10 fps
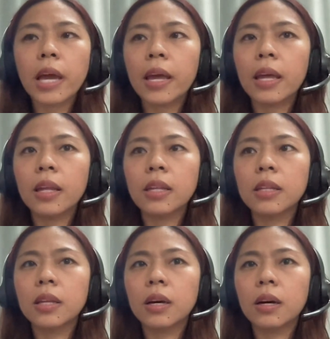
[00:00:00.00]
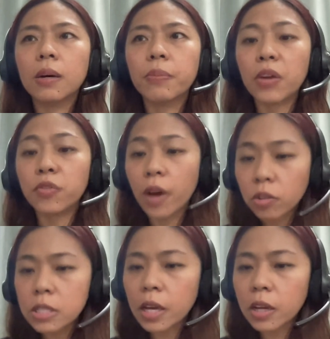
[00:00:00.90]
and I
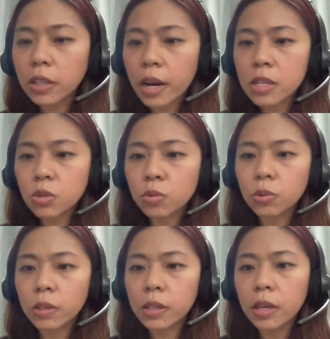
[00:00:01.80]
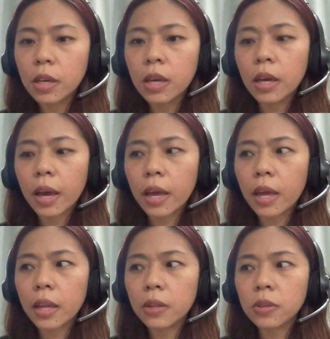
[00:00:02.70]
found a secondary school.
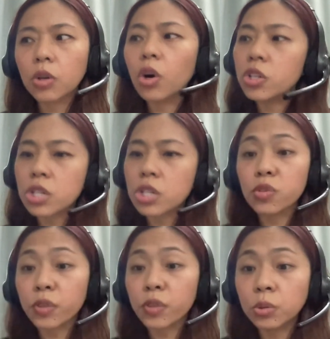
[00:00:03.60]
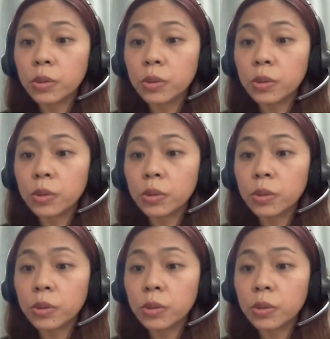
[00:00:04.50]
And the contract is for 2